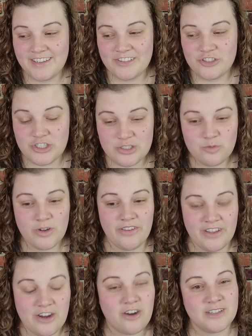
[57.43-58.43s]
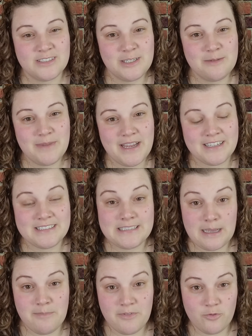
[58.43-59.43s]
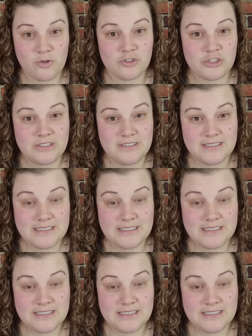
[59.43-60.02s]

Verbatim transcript: She's really awesome, except for she's